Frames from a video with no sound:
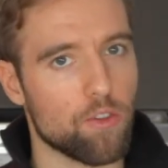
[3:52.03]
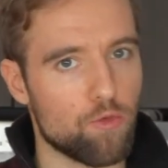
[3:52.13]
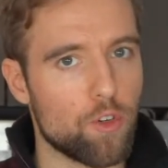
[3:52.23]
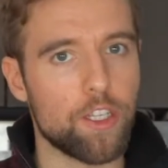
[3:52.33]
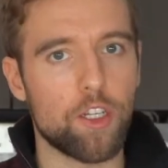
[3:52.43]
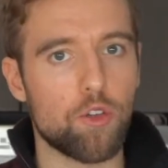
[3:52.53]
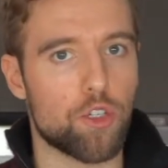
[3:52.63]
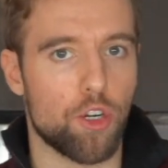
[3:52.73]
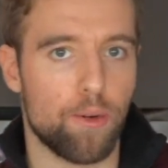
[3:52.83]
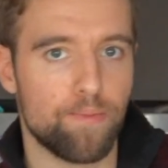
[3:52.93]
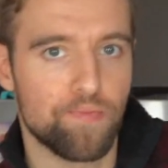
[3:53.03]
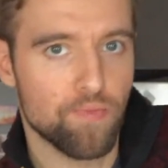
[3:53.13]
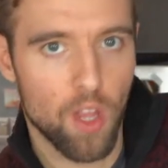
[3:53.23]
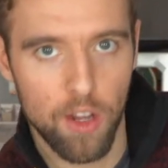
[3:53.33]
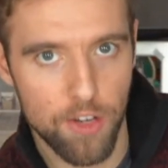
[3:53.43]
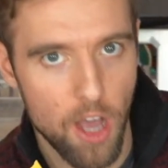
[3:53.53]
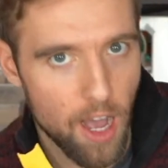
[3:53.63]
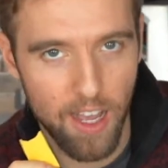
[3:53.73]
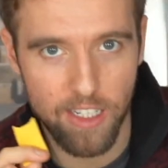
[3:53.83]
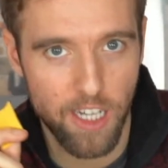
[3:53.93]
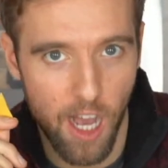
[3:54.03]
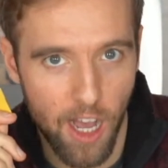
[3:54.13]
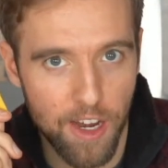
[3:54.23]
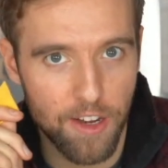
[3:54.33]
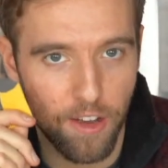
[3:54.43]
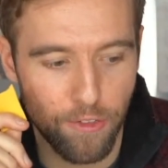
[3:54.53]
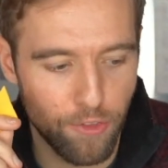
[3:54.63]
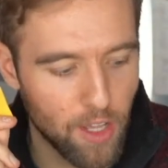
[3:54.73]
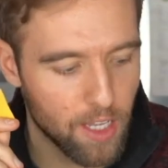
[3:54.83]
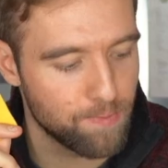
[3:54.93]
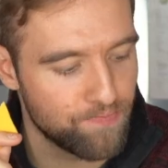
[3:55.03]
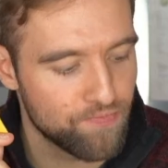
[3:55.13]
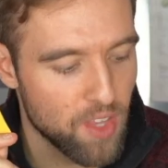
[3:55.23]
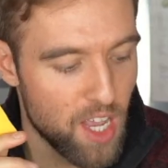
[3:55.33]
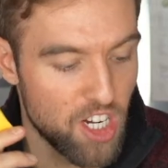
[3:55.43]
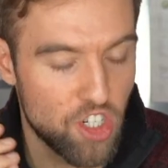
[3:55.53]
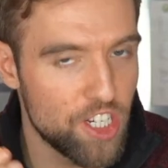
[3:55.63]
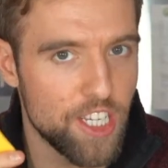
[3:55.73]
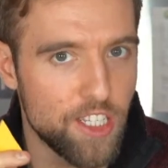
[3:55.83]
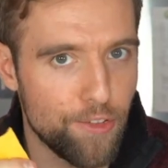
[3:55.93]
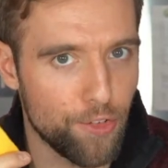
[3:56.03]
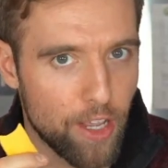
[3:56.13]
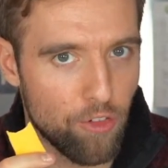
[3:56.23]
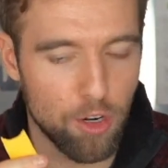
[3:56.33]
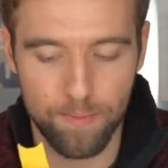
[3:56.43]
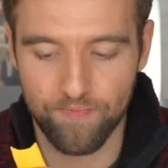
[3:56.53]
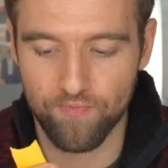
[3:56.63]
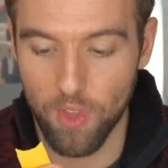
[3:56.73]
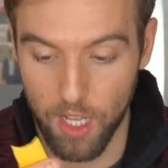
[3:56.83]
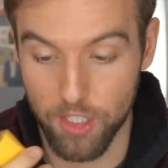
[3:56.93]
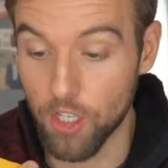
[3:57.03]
Really neutral. Not a ton of like cheesy flavor. It's